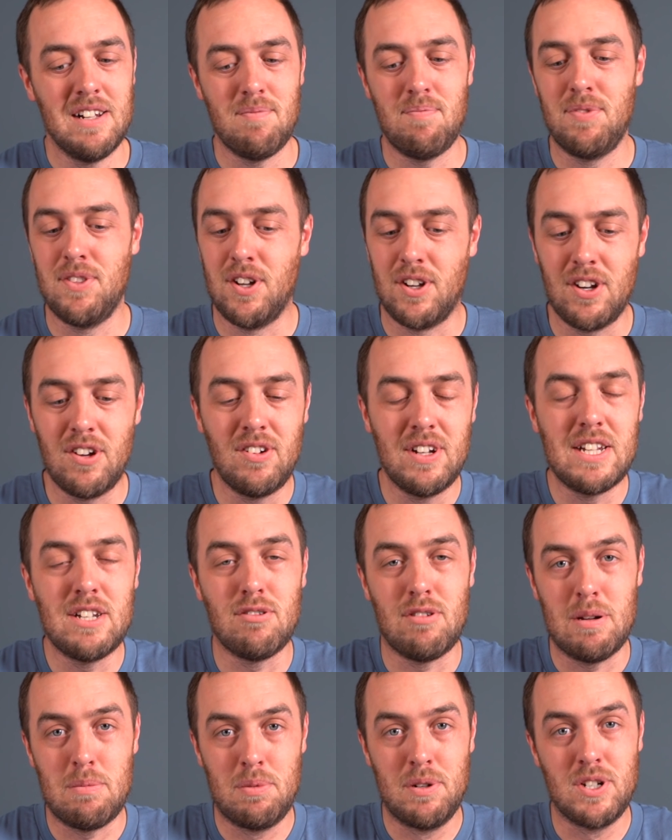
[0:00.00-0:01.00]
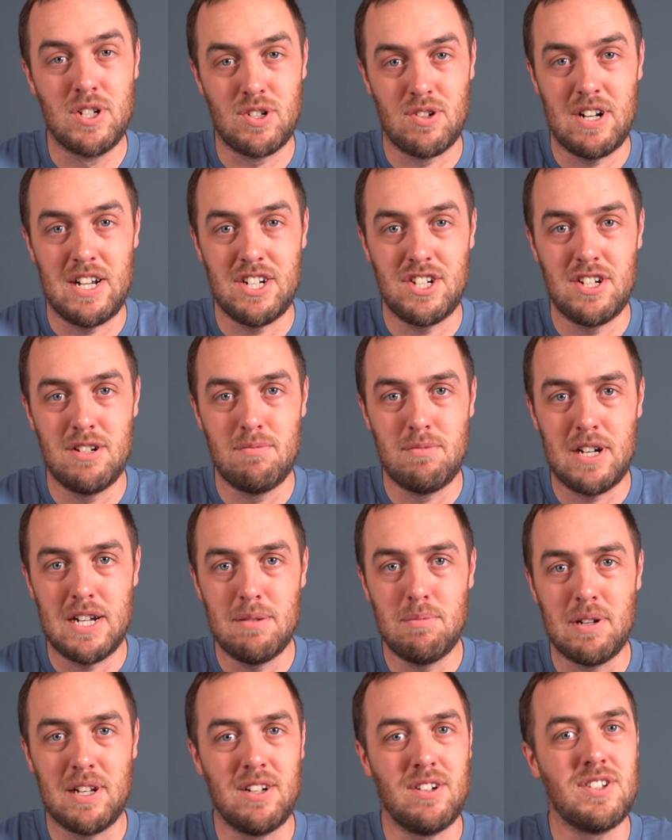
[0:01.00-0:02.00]
Not only do I put trash in mine,
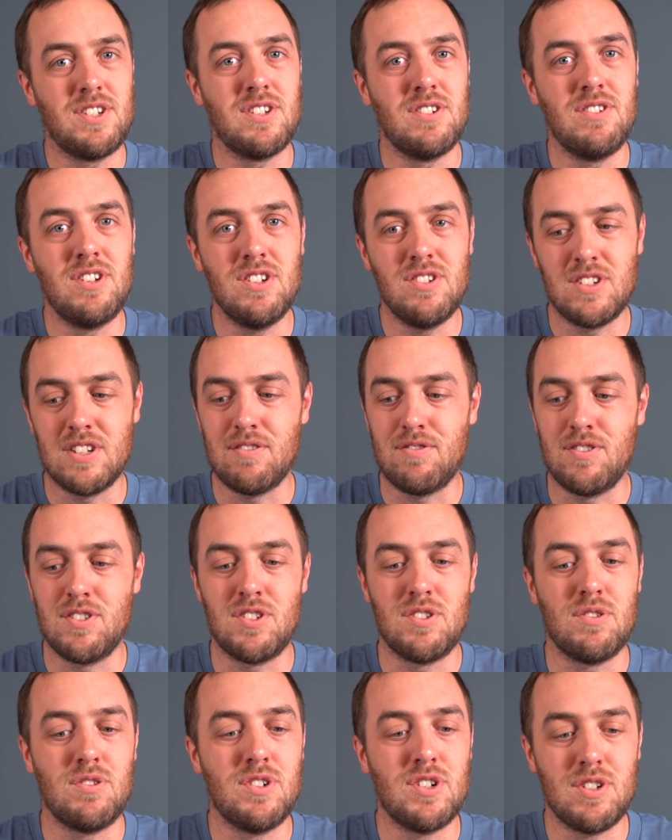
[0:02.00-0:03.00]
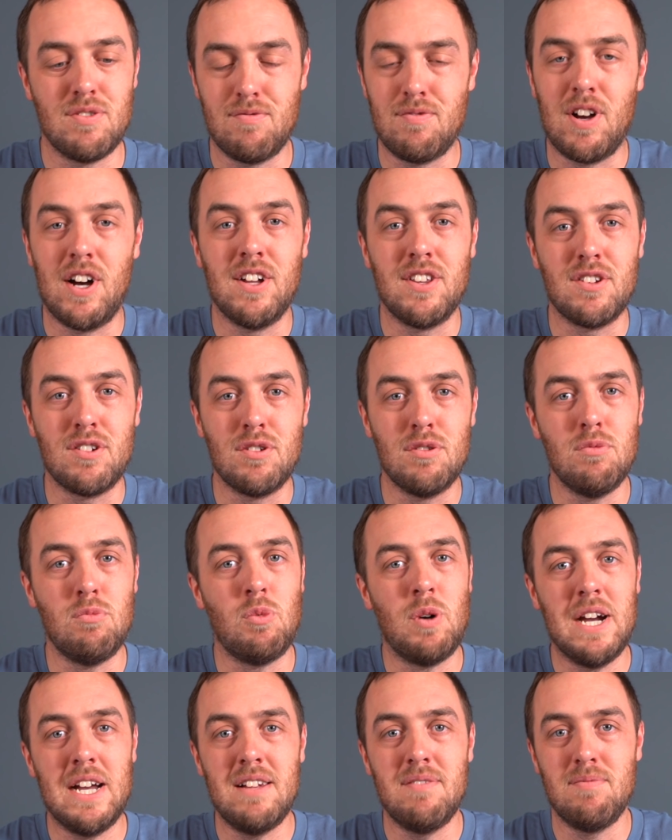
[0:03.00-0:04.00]
but I also use it for storage of other
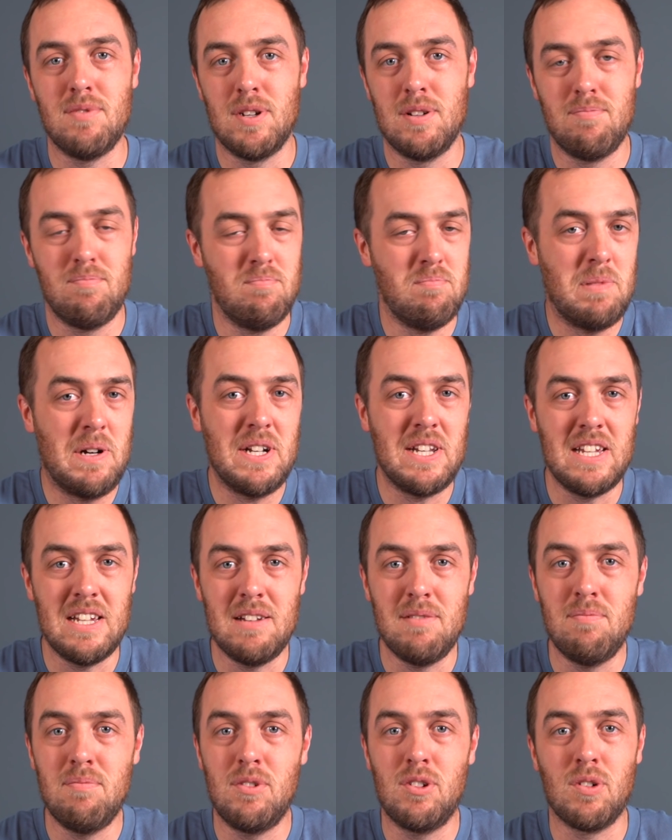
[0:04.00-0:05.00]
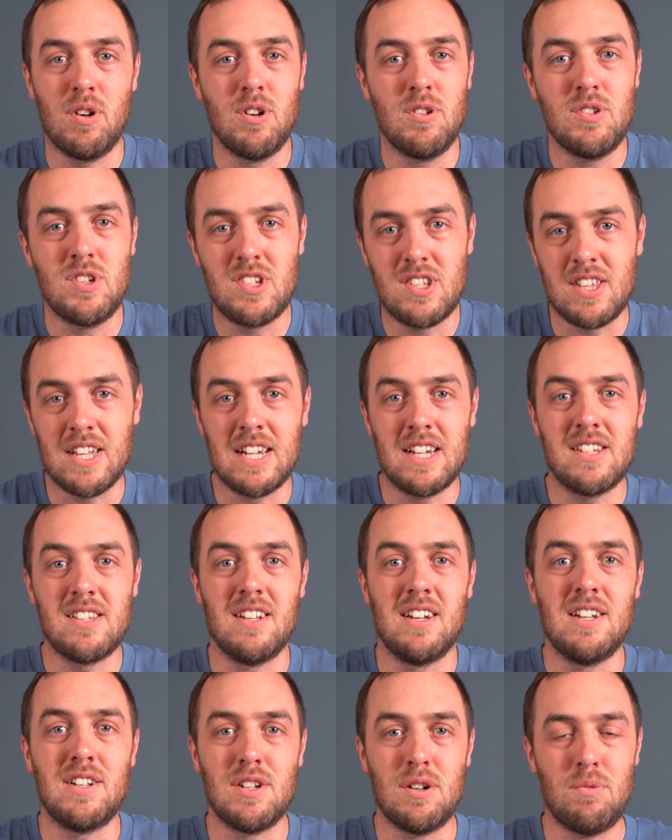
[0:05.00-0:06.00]
wet, muddy, gross things that
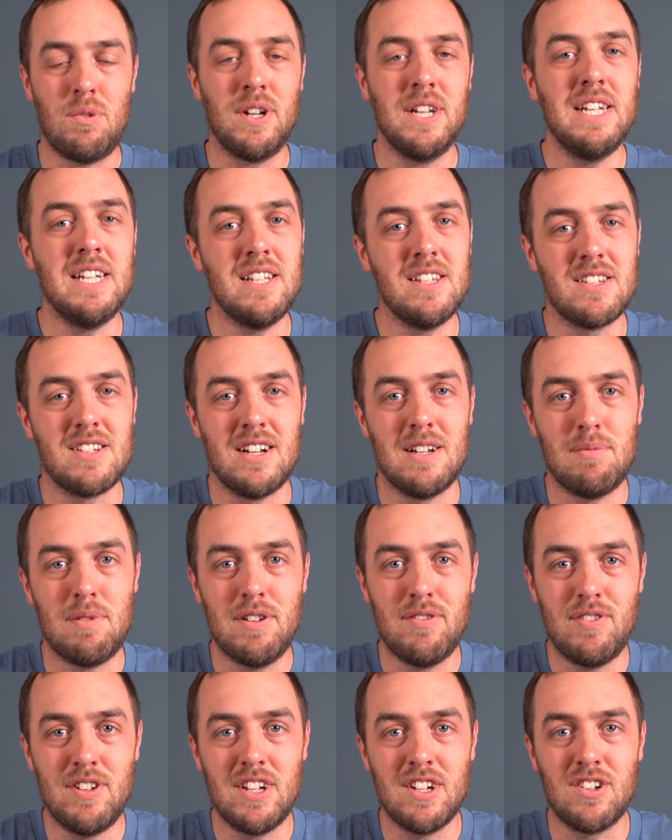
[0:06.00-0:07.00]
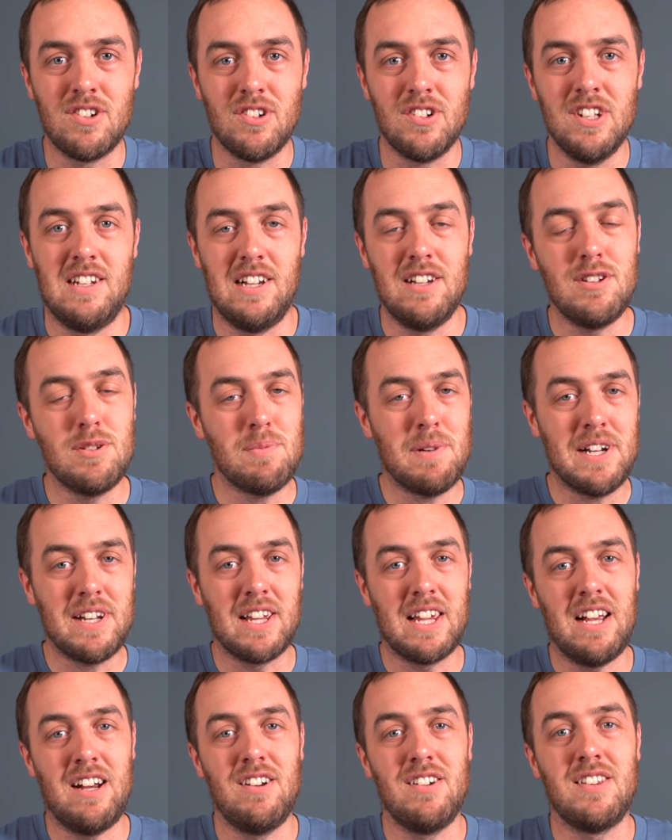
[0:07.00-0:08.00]
I don't want inside my vehicle. I use mine to
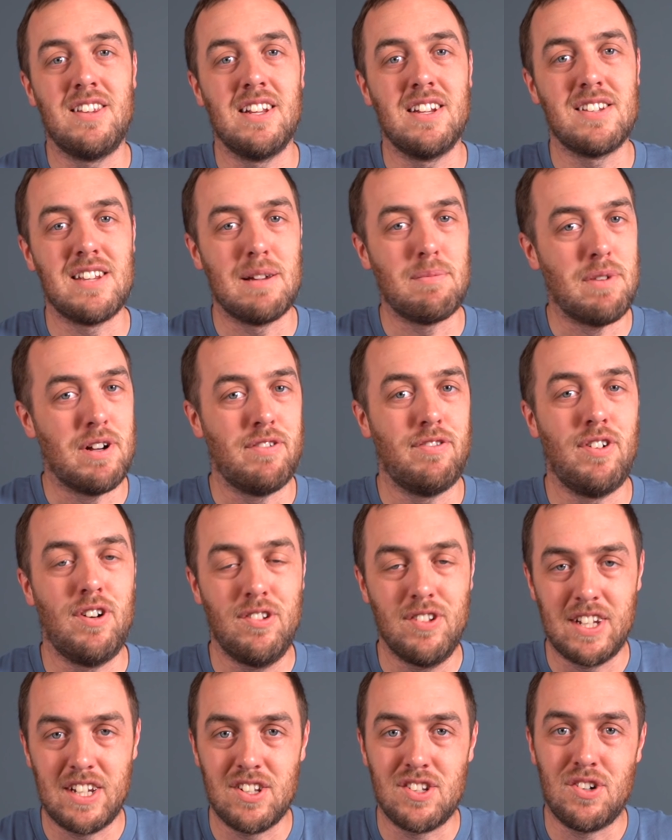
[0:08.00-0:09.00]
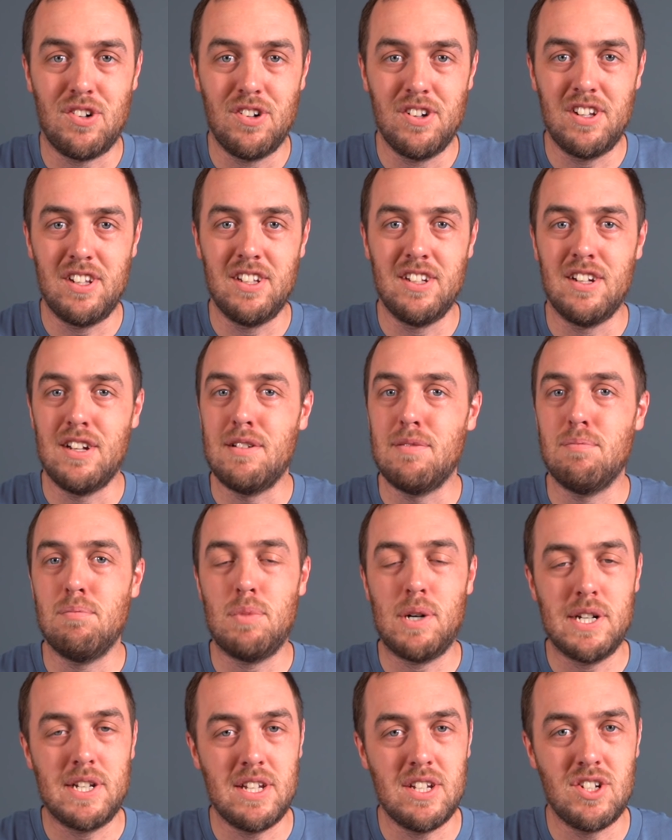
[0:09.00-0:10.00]
carry things like my folding toilet,
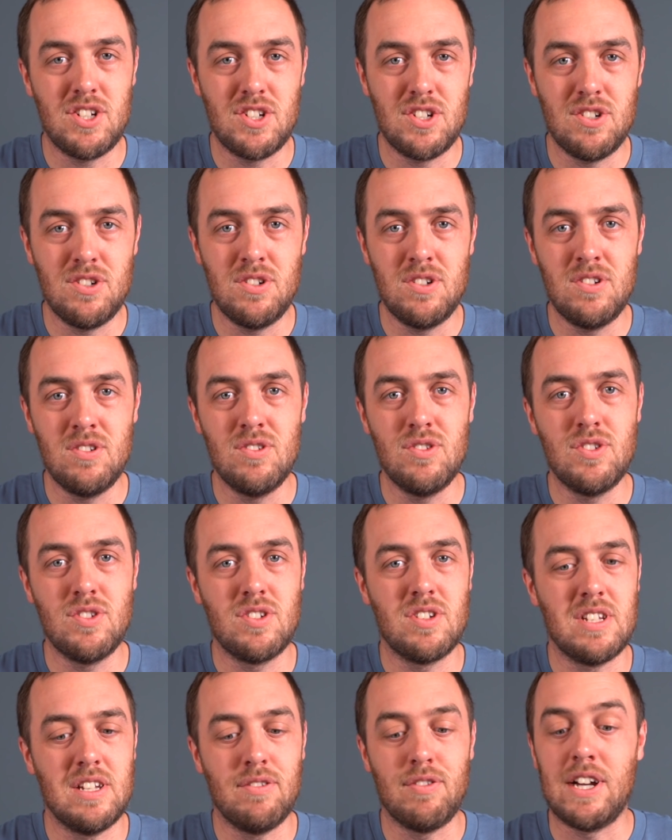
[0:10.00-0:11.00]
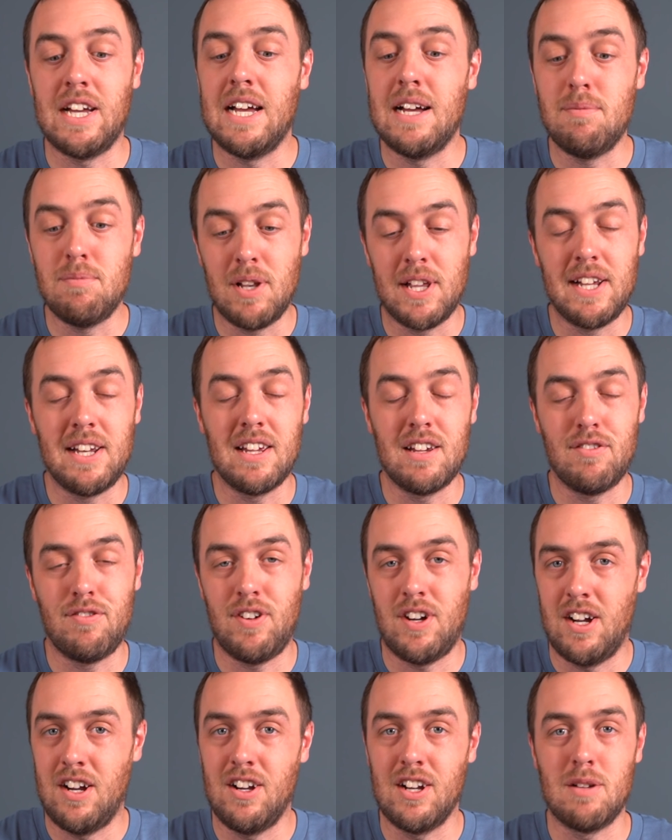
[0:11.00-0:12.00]
muddy shoes. If I am lighting a
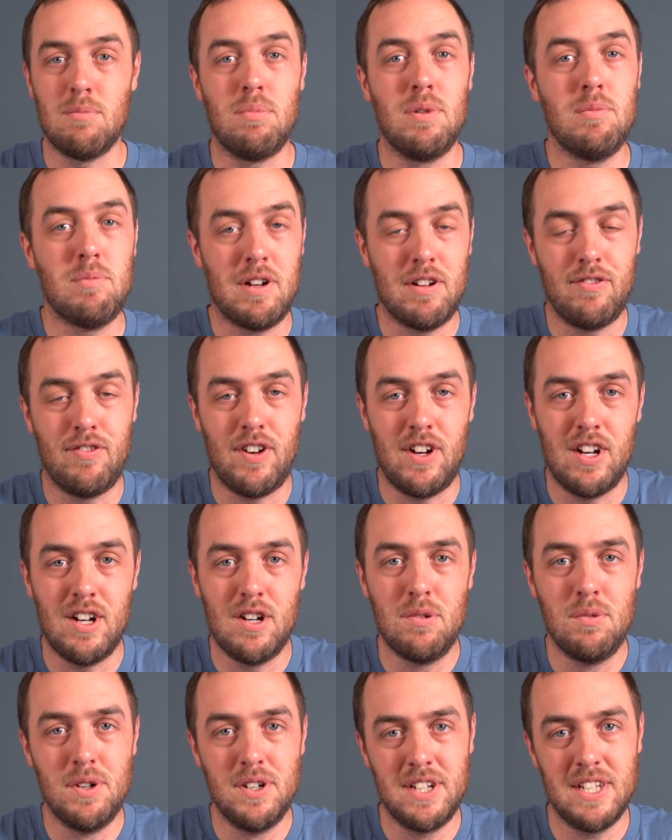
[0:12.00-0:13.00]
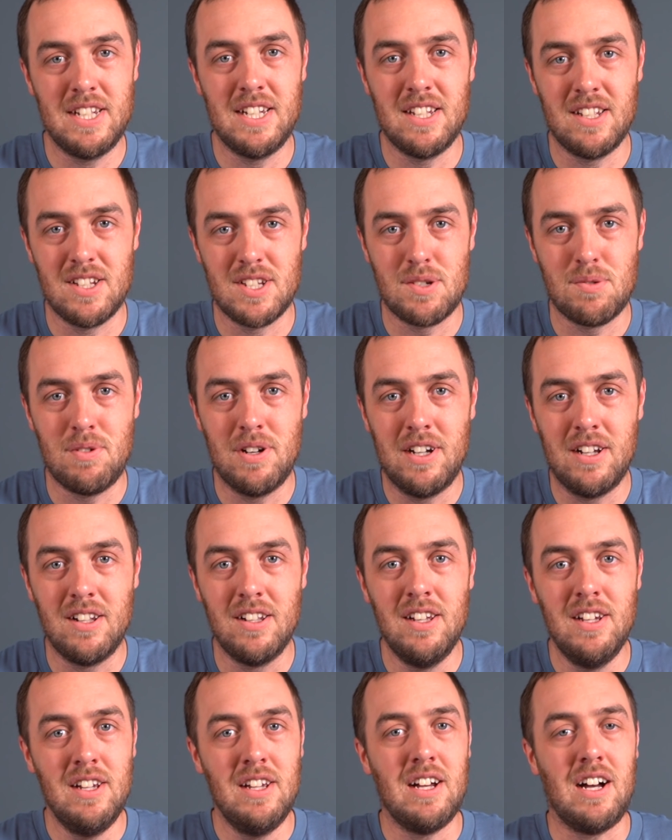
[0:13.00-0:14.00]
fire, I can put my firewood in it as well.
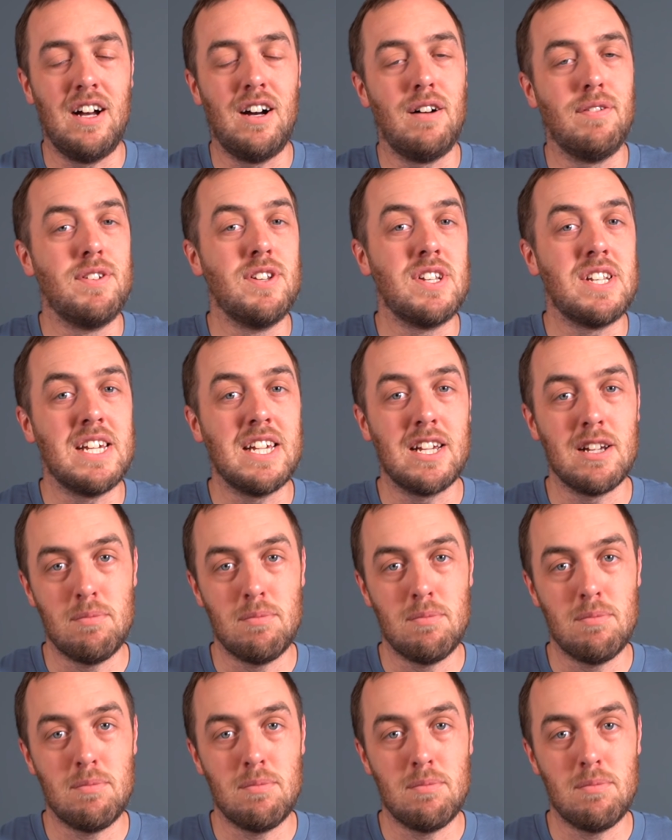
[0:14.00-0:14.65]
I often take a